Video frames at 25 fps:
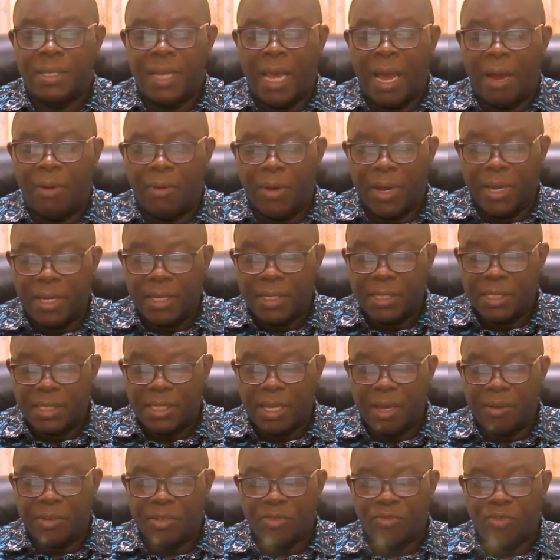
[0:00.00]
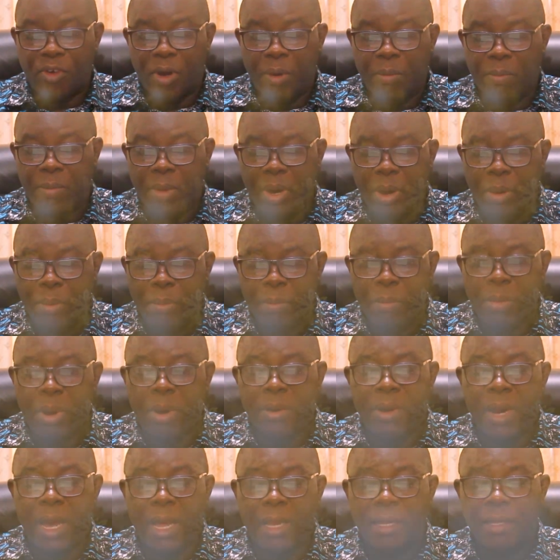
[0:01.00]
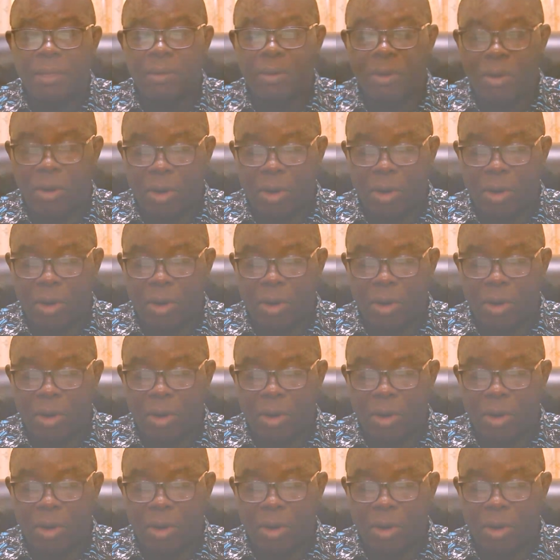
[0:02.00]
Yahweh saves from moral